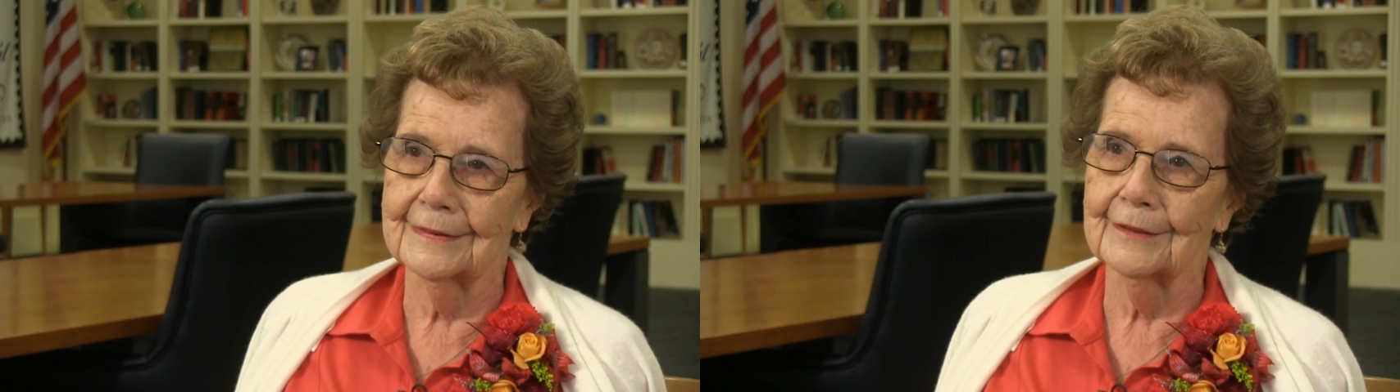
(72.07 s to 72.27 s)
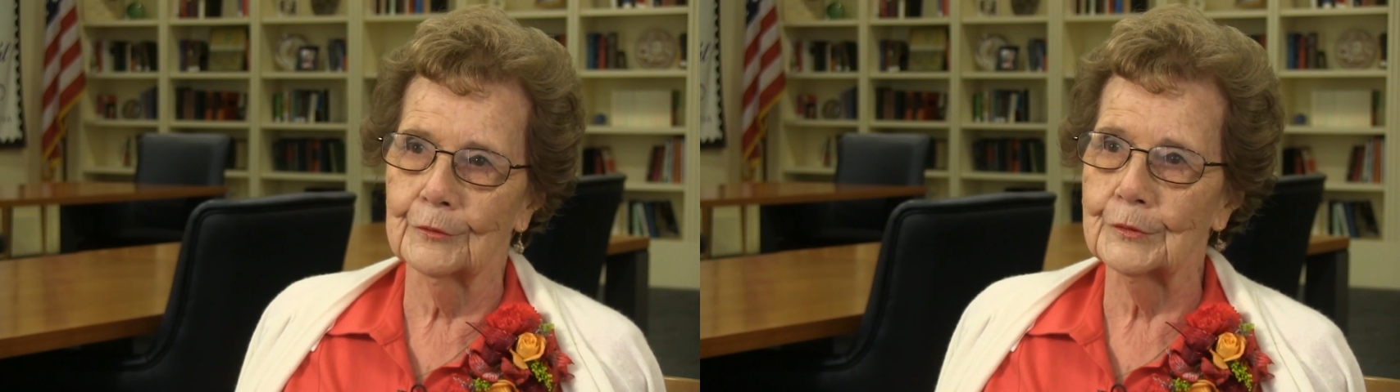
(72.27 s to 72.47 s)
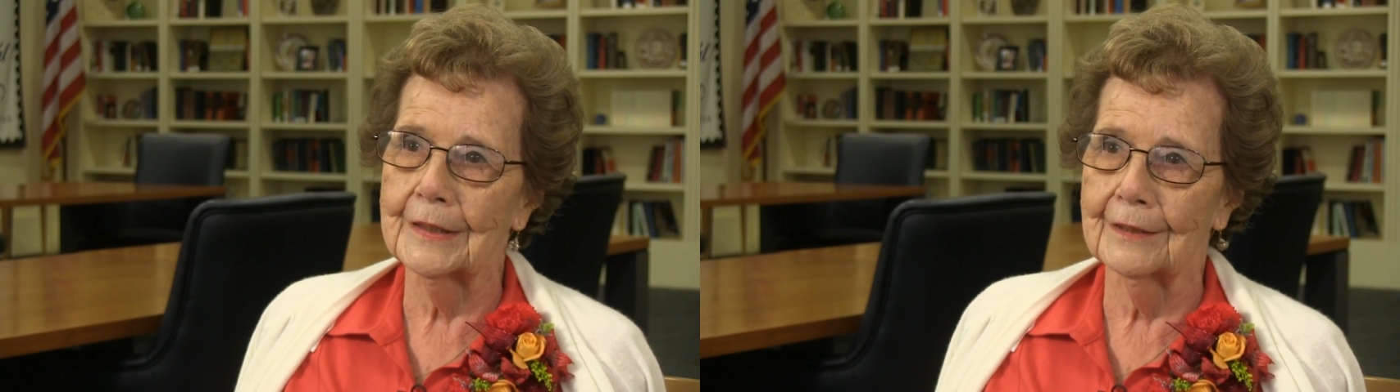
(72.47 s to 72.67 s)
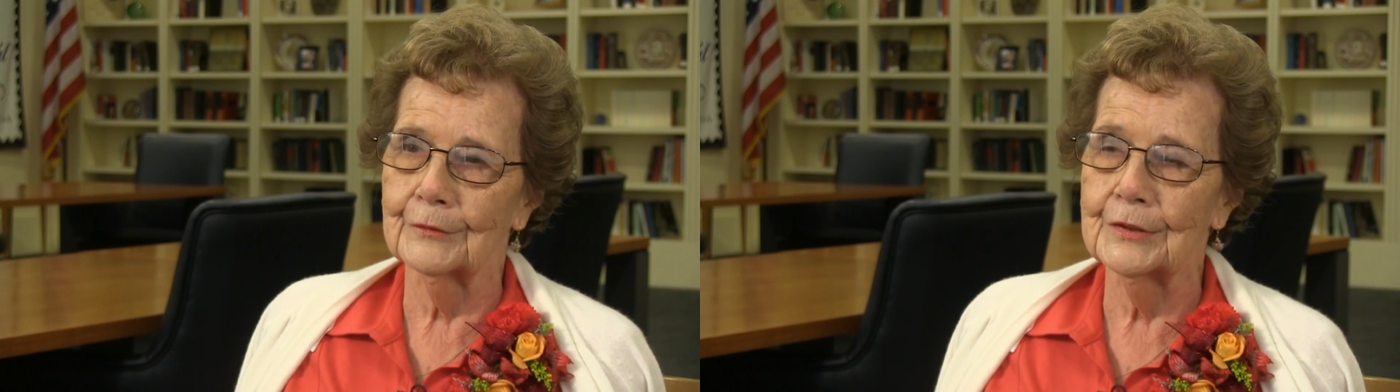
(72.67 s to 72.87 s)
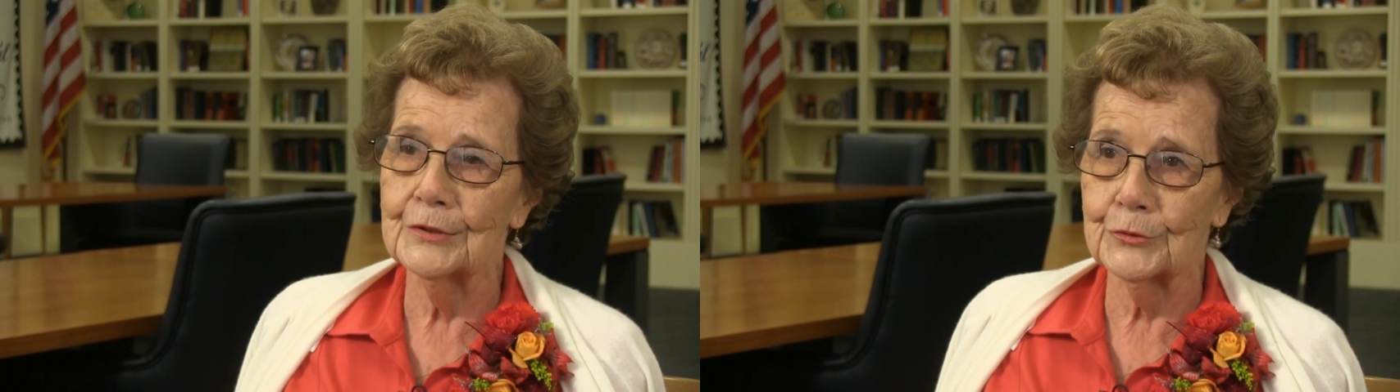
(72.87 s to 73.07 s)
It'll go down
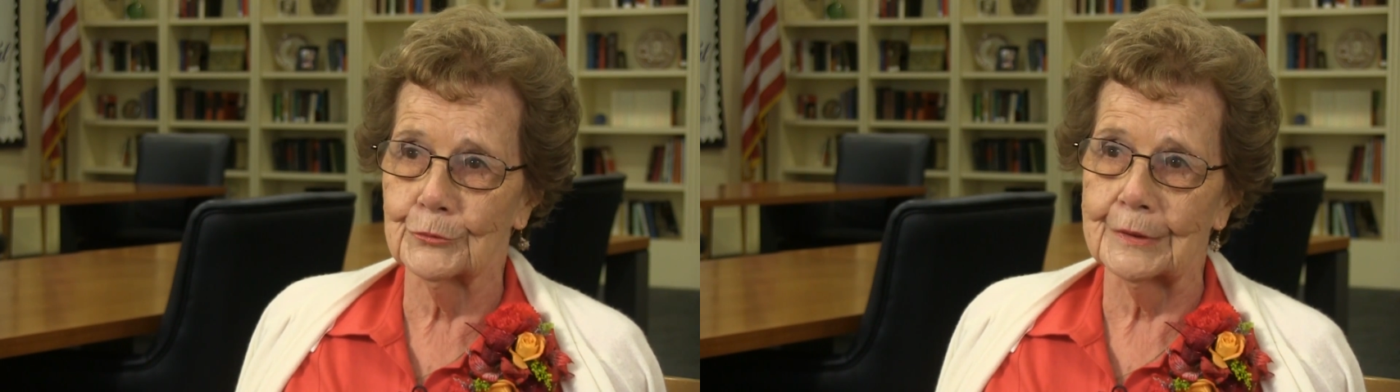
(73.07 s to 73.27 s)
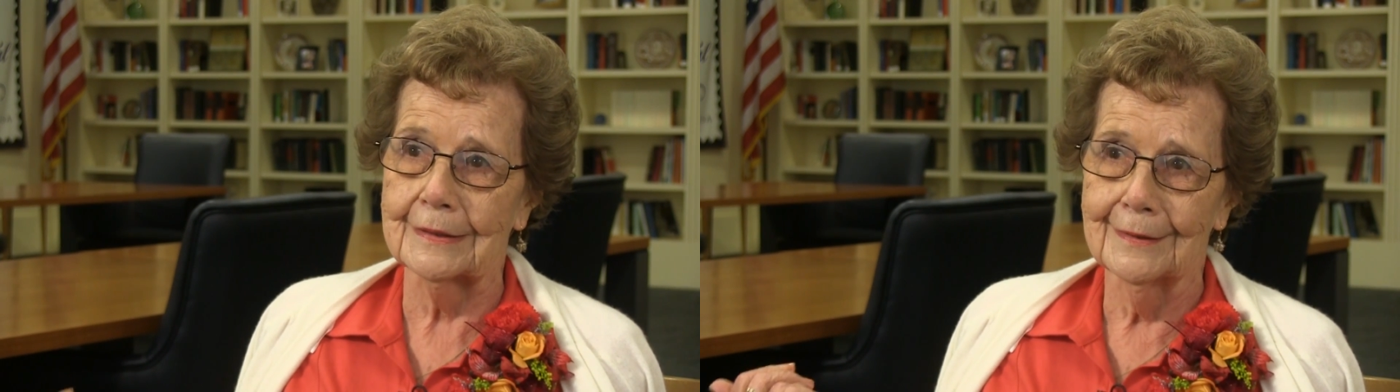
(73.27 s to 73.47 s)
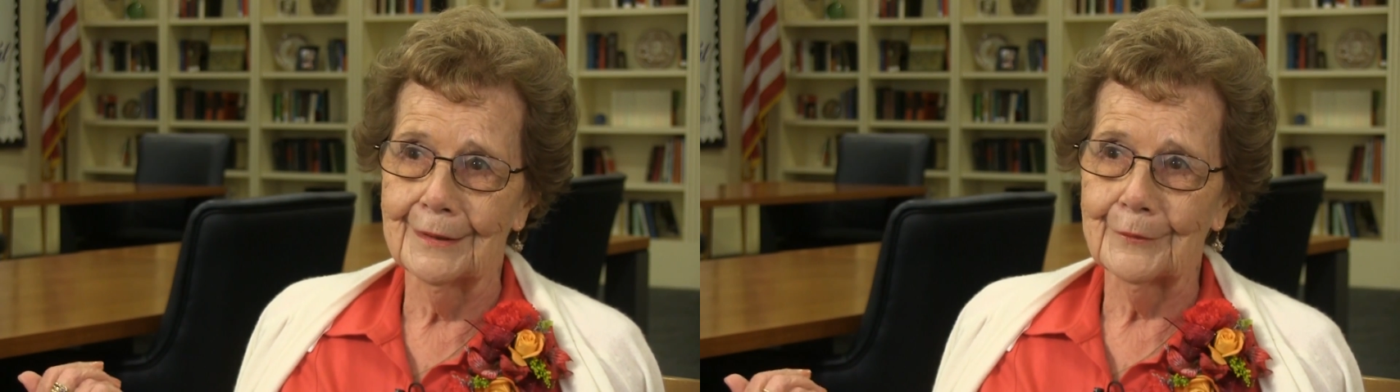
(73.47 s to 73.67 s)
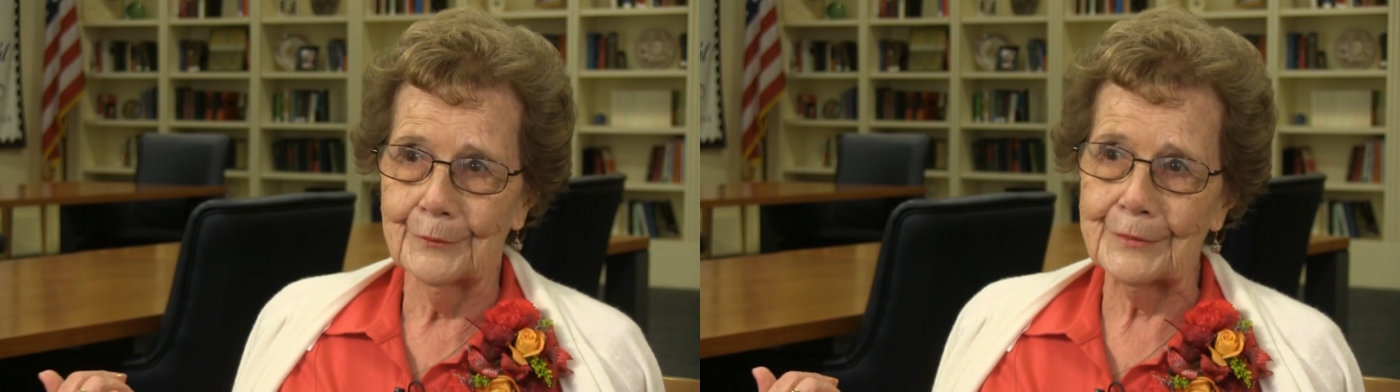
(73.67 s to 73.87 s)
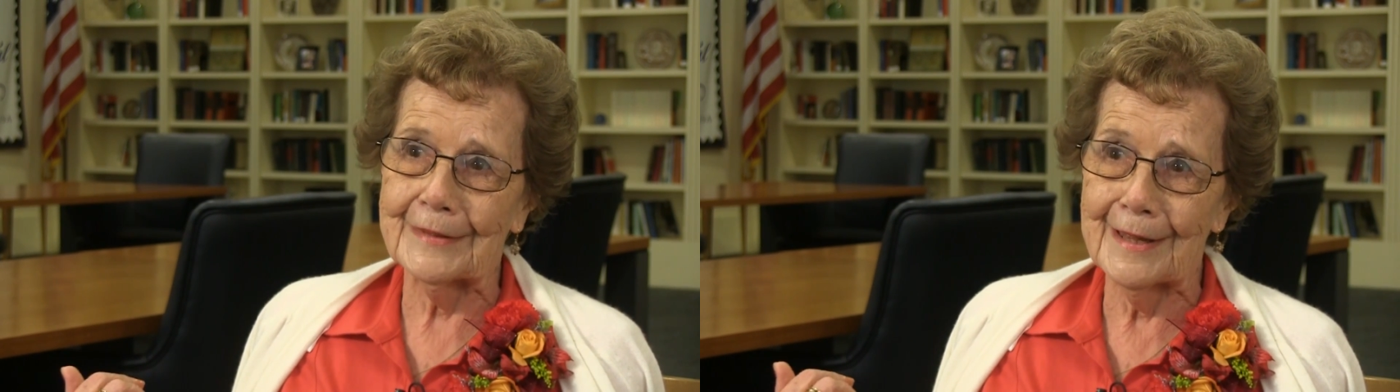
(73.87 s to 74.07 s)
in history
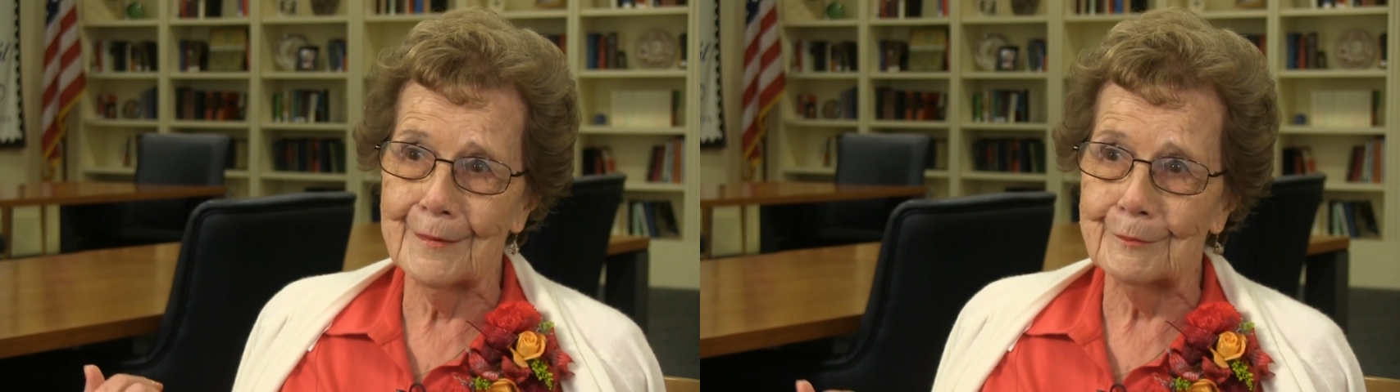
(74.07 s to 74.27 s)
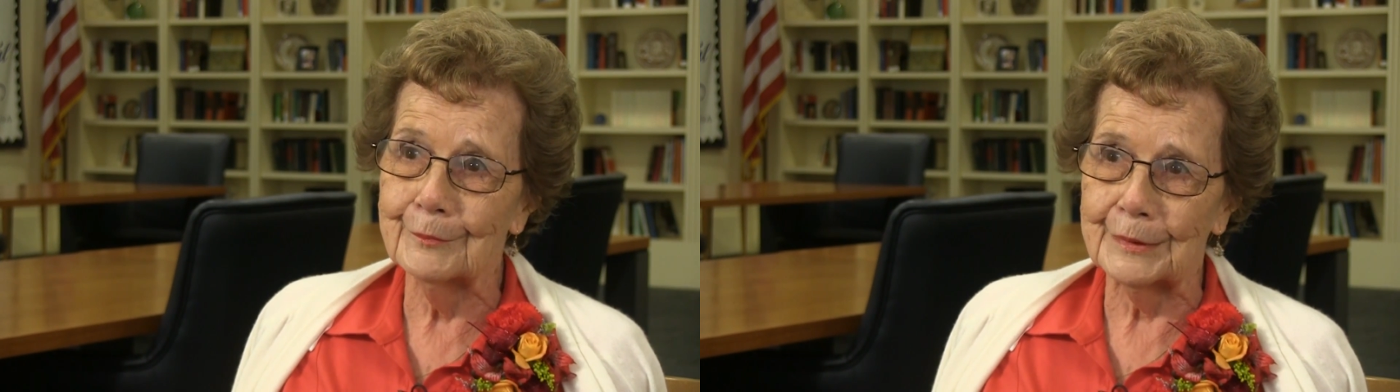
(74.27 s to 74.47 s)
with them,